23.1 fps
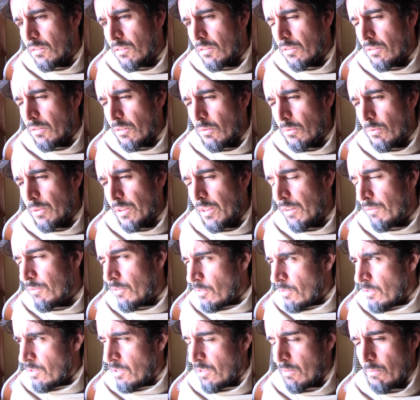So we love
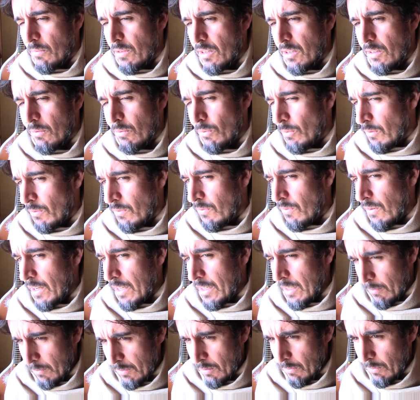Krishna because we
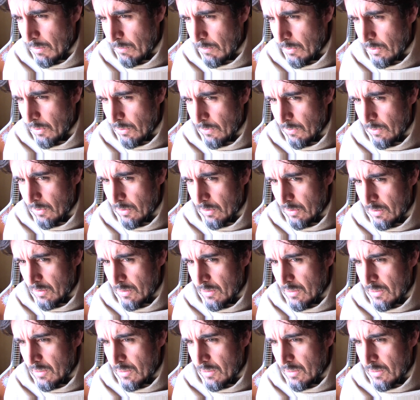find him to be beautiful.